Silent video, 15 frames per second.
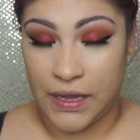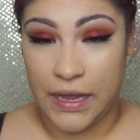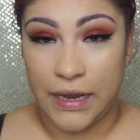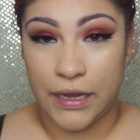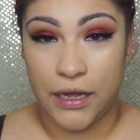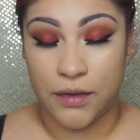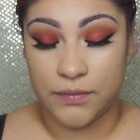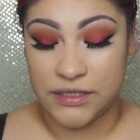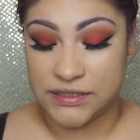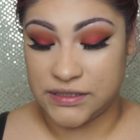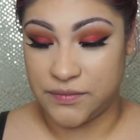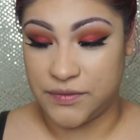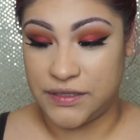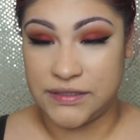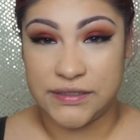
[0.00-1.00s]
I got me
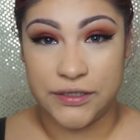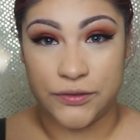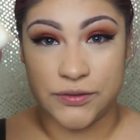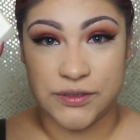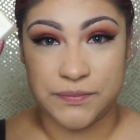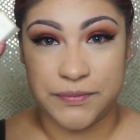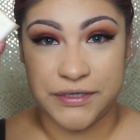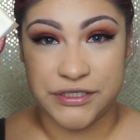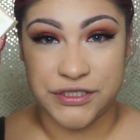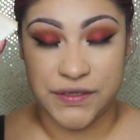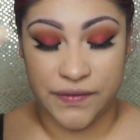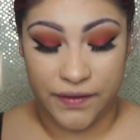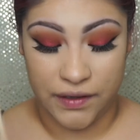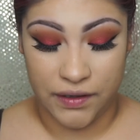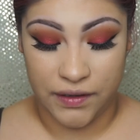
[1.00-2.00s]
some of these little spongy
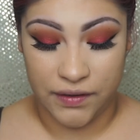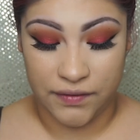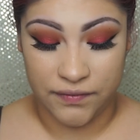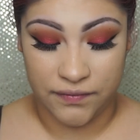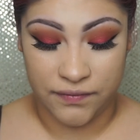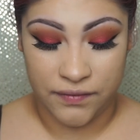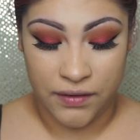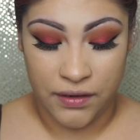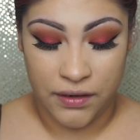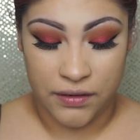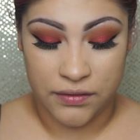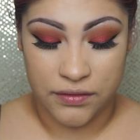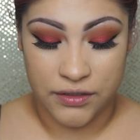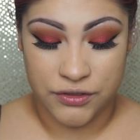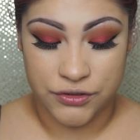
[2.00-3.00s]
thingies.
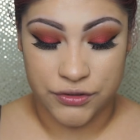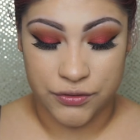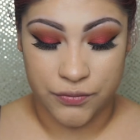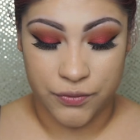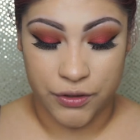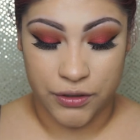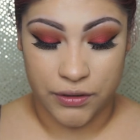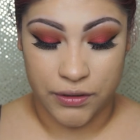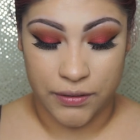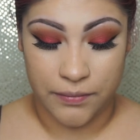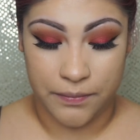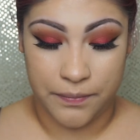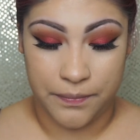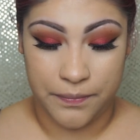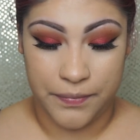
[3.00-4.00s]
These should
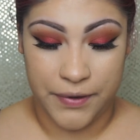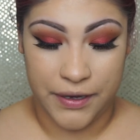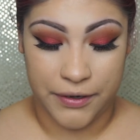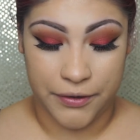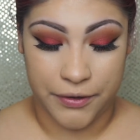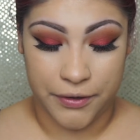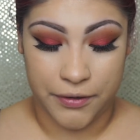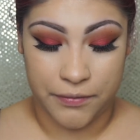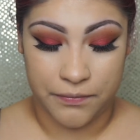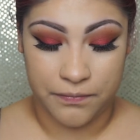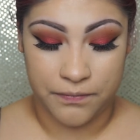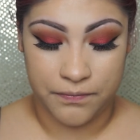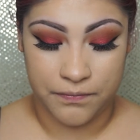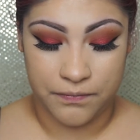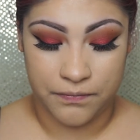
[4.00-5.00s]
work
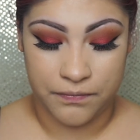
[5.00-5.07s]
better